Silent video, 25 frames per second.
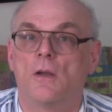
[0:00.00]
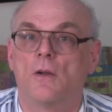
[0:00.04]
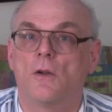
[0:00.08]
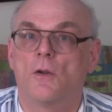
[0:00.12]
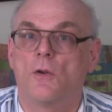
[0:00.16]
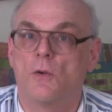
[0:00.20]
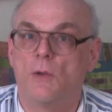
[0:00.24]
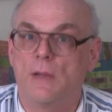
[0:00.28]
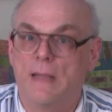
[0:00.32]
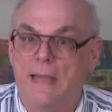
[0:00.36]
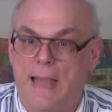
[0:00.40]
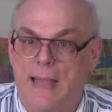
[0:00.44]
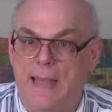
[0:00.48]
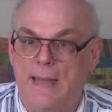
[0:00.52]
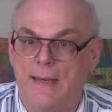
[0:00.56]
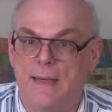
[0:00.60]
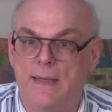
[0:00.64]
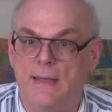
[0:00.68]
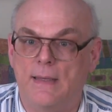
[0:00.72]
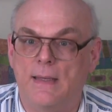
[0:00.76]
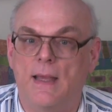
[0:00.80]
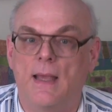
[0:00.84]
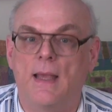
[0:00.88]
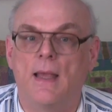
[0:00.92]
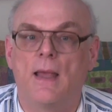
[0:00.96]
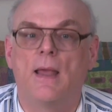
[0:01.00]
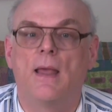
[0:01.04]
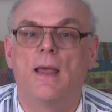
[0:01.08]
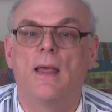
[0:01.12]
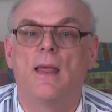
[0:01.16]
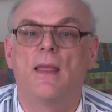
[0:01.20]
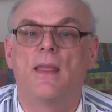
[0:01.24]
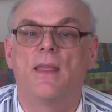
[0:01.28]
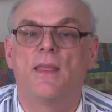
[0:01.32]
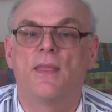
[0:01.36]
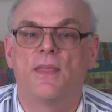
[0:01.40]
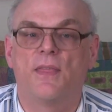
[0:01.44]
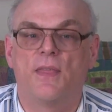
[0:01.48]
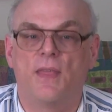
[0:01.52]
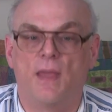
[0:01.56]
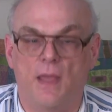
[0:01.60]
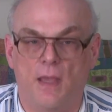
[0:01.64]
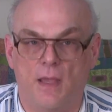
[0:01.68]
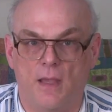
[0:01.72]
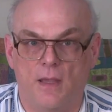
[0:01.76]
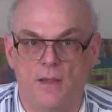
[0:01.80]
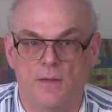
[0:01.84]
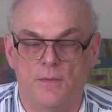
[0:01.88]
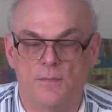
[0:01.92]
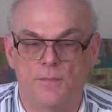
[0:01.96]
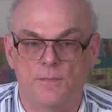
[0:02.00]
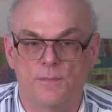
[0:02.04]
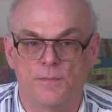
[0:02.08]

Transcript: created thing.